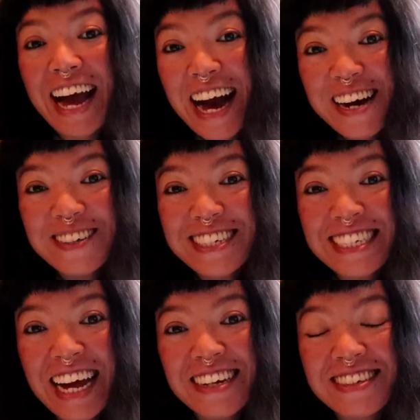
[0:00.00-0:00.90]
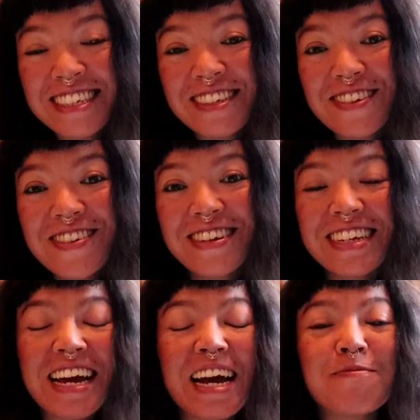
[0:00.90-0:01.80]
now the sound is
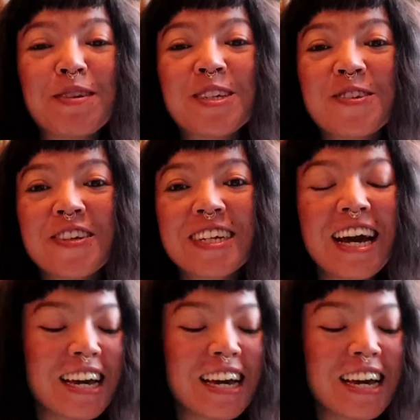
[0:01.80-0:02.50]
good. I have been doing